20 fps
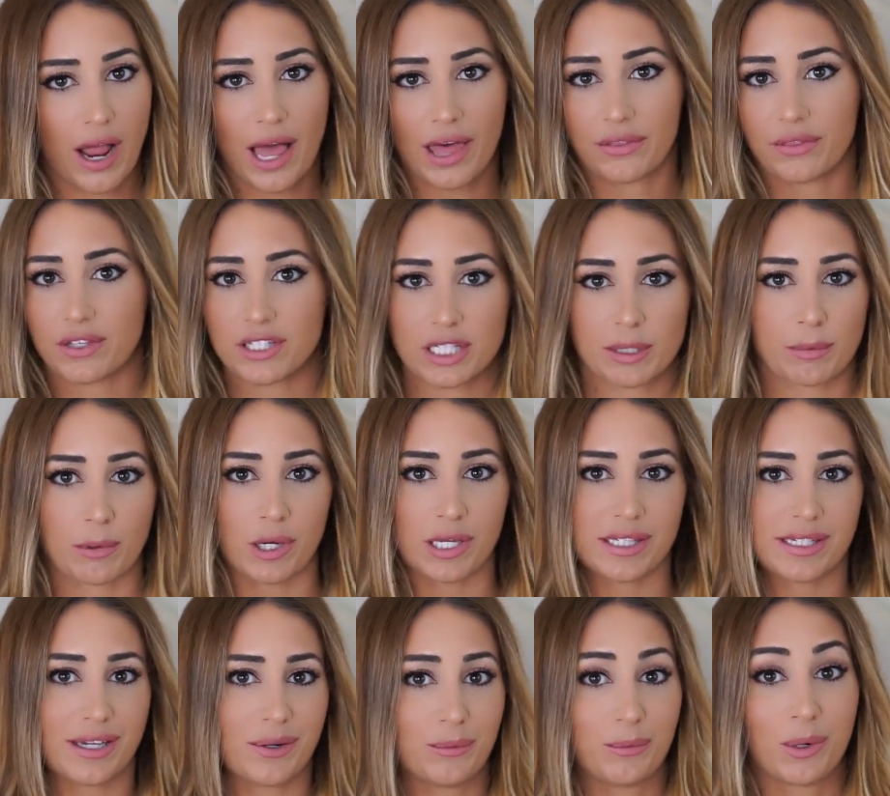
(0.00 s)
at this
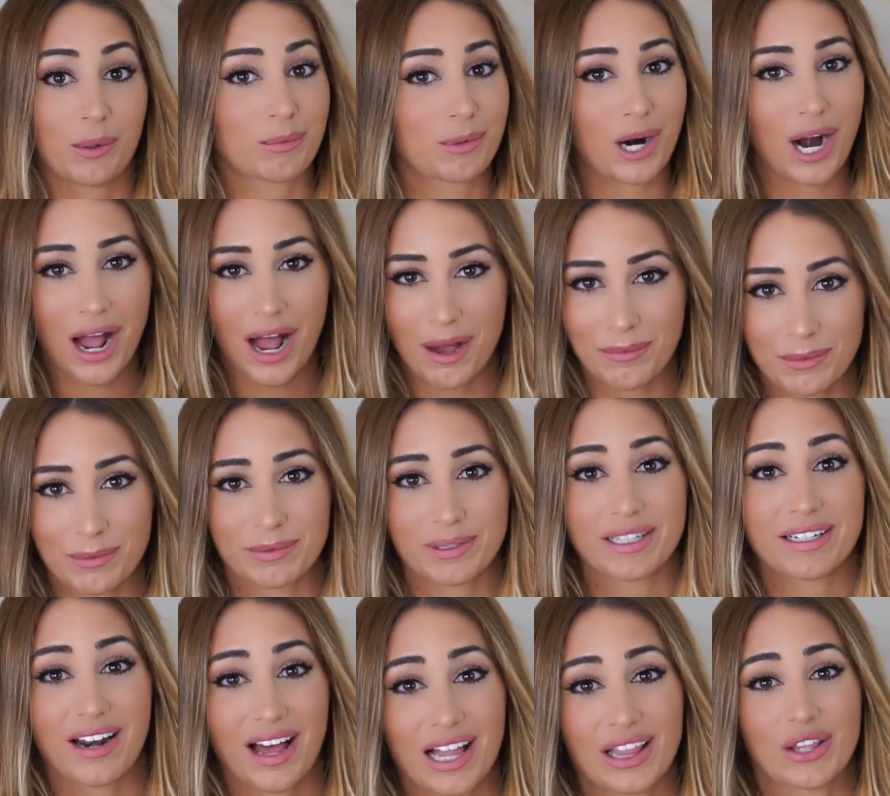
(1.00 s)
point said, we're
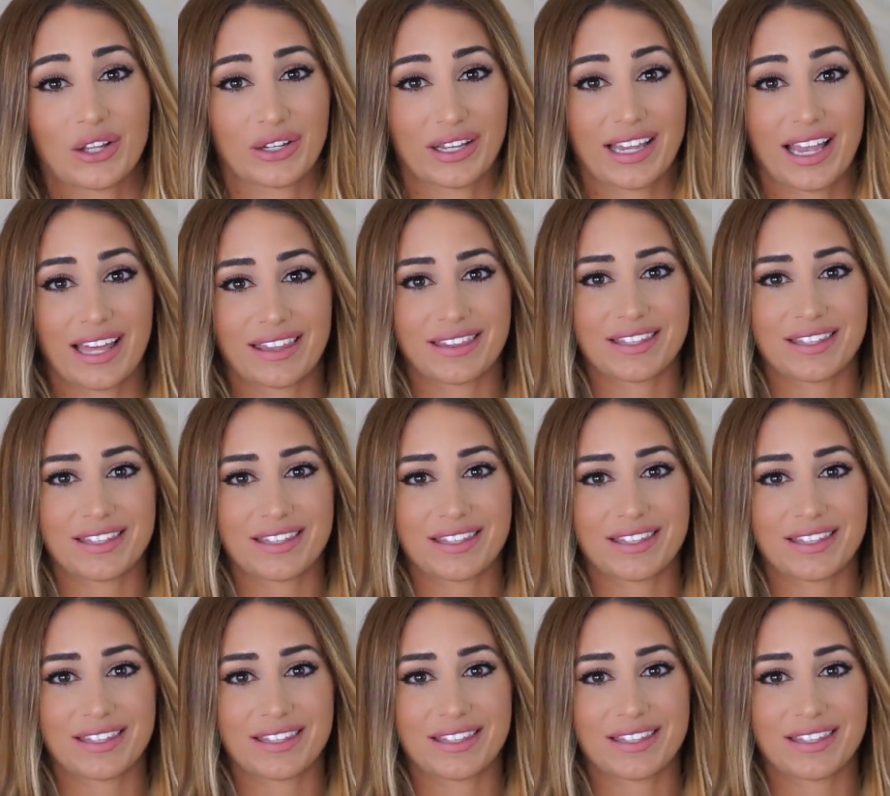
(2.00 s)
probably not looking